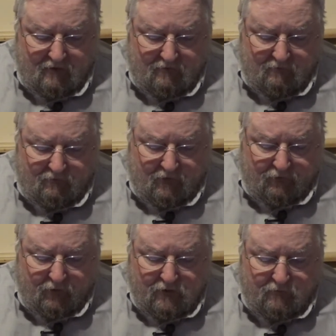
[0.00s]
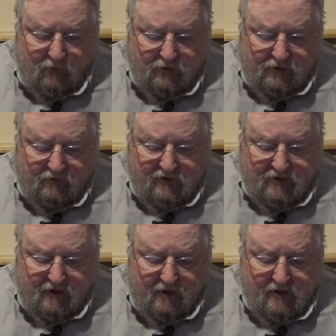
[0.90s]
The first portion of it
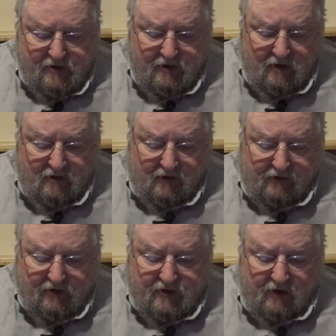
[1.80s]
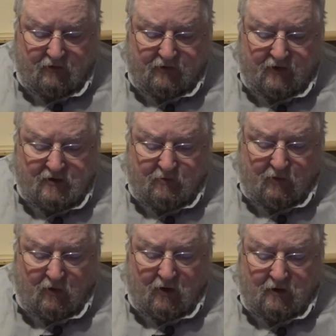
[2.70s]
says that the secret things
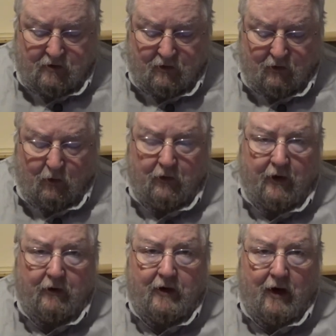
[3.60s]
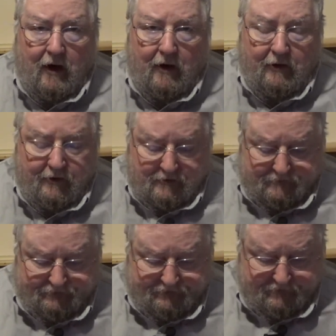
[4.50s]
belong to the Lord our God.
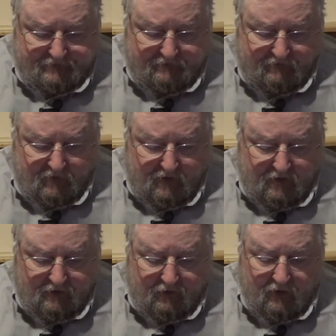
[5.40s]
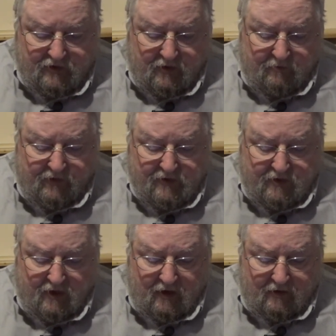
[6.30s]
There are some things
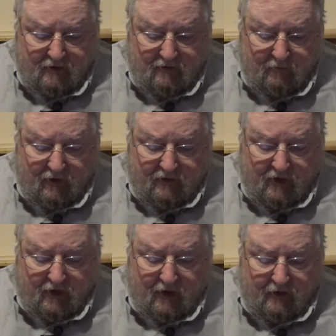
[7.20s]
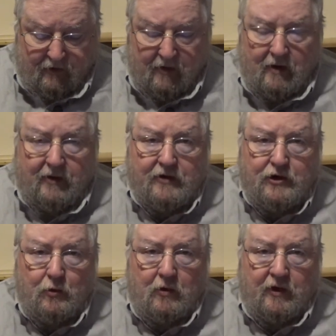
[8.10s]
about God that
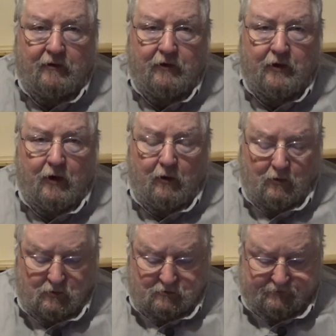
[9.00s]
you will never know.